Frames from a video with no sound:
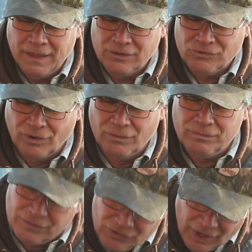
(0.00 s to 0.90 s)
So
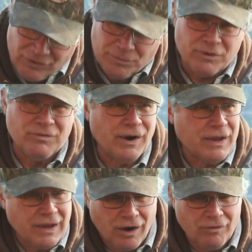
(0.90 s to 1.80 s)
this has to be very
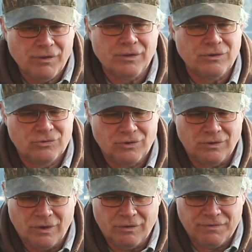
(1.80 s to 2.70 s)
careful and use
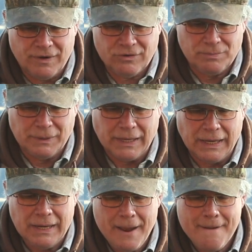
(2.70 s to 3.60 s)
a fresh
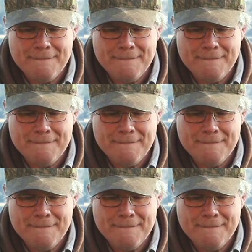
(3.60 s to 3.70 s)
blade.